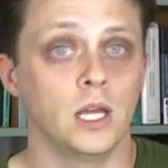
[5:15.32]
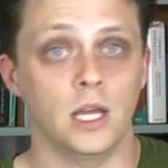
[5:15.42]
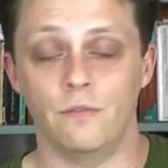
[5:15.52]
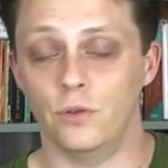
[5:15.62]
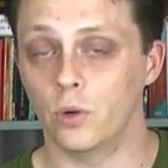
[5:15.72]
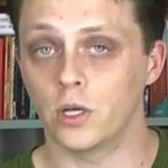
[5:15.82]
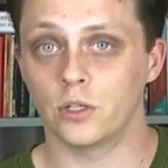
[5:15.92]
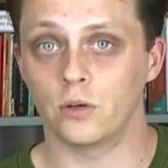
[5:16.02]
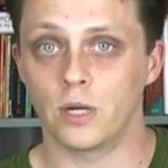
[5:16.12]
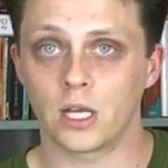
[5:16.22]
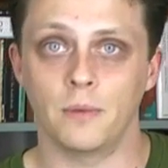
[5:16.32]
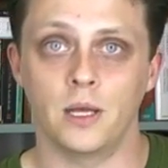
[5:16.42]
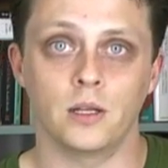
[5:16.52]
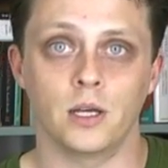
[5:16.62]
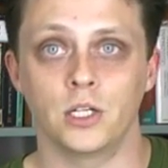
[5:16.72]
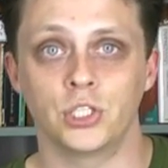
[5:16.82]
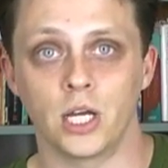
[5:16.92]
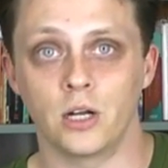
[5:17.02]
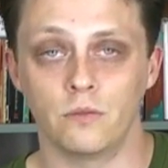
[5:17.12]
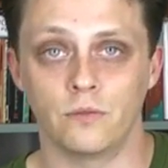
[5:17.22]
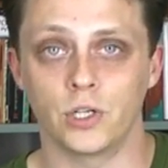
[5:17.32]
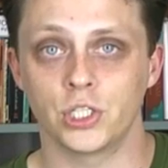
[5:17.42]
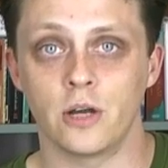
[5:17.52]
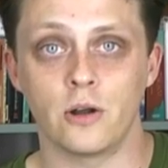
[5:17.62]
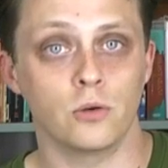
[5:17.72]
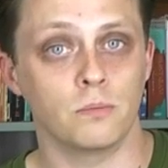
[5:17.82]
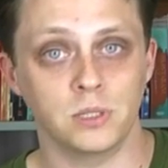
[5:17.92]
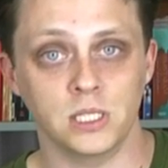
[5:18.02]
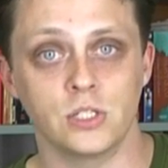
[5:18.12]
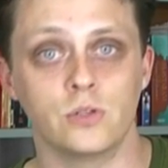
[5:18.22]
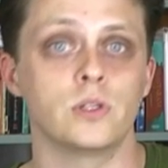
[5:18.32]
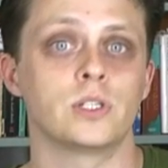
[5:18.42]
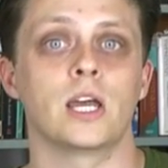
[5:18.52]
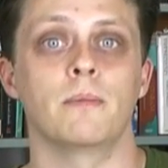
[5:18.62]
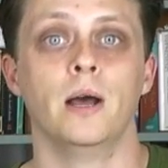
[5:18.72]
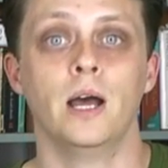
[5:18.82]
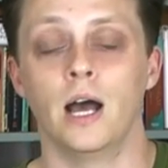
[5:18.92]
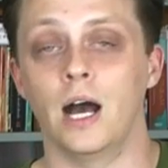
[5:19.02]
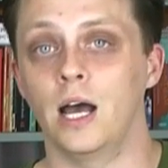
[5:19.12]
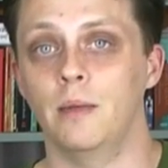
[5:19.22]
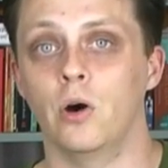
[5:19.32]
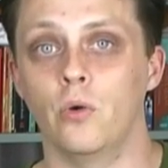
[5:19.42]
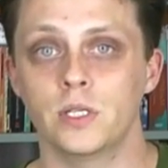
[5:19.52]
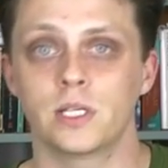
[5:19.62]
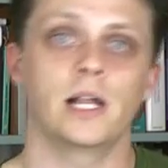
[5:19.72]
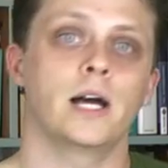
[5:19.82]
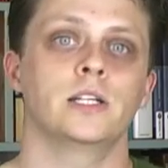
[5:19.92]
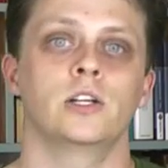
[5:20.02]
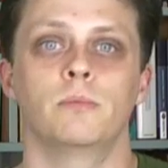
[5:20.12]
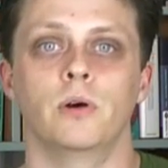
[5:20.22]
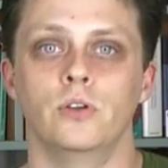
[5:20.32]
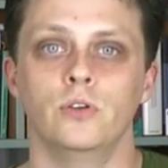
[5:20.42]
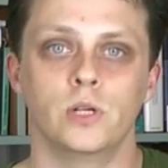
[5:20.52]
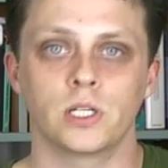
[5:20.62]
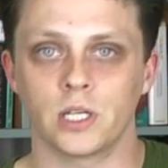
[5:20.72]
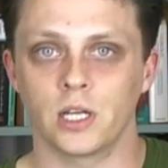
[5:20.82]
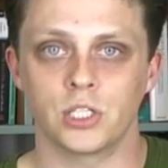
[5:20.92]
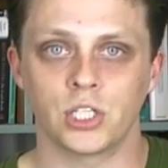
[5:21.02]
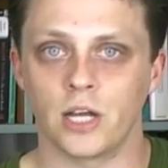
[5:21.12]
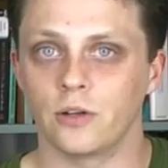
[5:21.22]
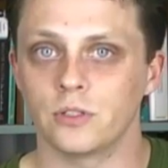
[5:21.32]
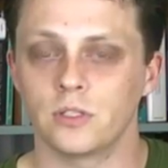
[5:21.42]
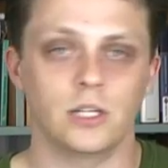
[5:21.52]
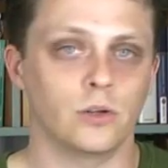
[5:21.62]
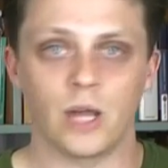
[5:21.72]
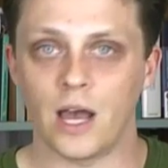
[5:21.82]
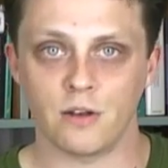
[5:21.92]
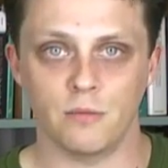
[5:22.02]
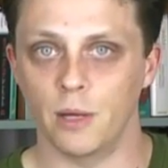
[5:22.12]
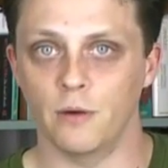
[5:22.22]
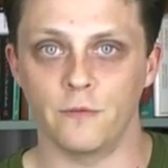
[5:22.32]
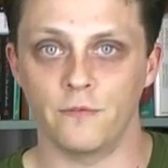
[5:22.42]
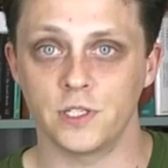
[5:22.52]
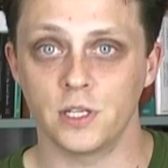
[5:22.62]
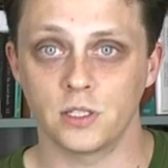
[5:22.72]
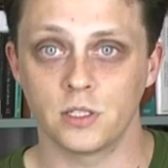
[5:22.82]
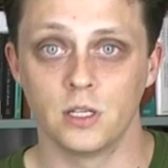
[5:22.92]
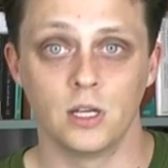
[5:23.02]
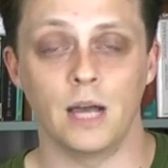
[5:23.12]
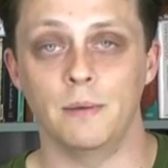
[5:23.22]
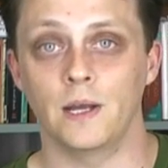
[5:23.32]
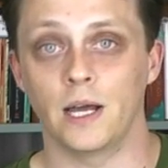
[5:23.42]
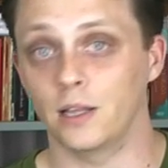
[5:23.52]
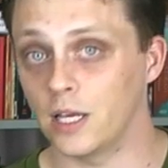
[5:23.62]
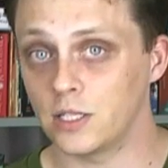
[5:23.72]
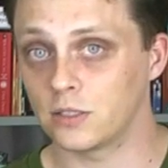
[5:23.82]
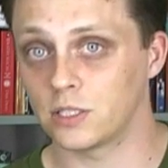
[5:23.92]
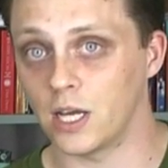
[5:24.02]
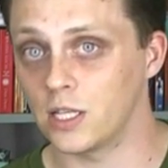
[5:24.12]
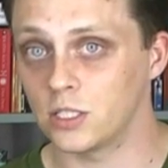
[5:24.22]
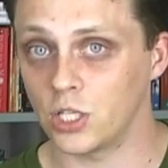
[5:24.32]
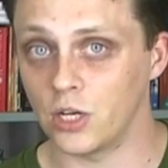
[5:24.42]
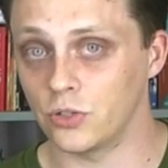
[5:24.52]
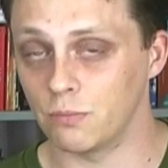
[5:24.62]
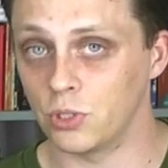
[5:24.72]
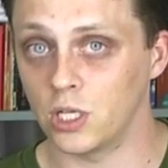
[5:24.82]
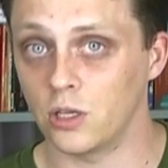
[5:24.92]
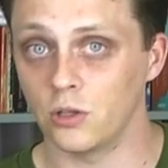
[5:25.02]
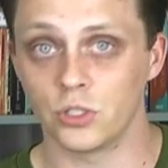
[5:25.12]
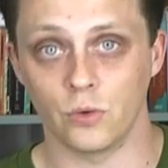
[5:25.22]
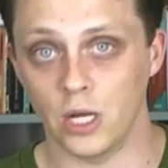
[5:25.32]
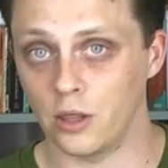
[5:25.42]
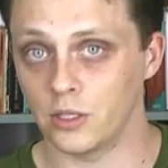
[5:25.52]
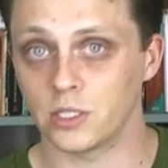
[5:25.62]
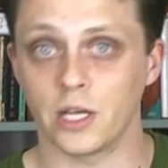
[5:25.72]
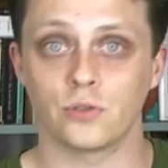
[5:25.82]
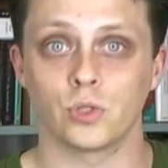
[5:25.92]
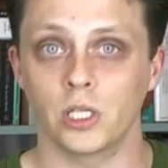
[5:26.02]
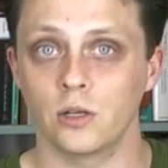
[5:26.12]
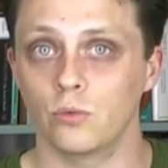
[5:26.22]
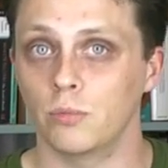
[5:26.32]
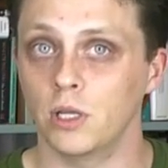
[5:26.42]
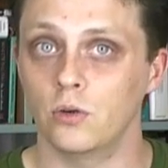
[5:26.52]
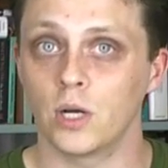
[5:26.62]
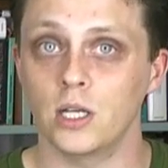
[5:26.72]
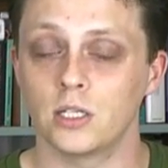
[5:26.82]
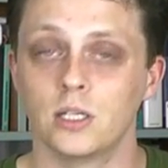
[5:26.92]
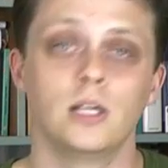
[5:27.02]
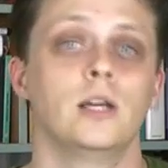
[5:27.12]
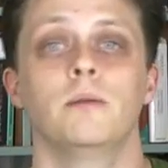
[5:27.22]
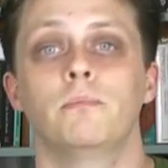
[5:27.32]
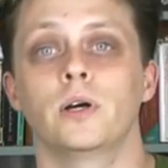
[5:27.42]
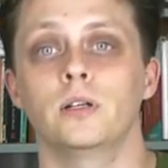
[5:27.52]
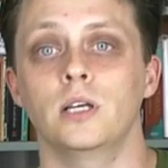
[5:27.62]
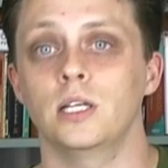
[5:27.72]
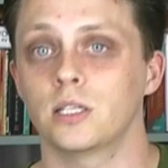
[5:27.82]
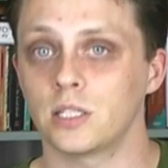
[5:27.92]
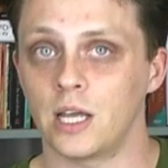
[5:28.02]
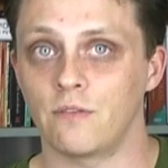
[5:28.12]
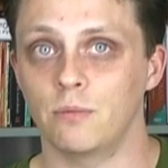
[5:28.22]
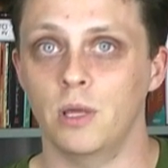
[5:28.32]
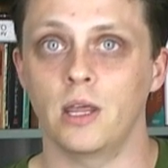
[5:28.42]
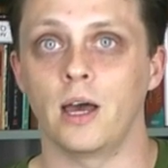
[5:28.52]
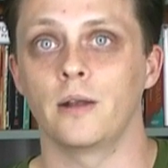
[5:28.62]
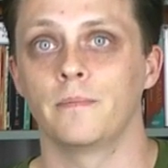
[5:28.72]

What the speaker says: If you want to recommend a channel for a shoutout, please do the same. I'm always glad to hear about new and exciting channels. They don't have to be about physics. I mean, I like science channels in particular, so anything science-related would be great, but it doesn't have to be that.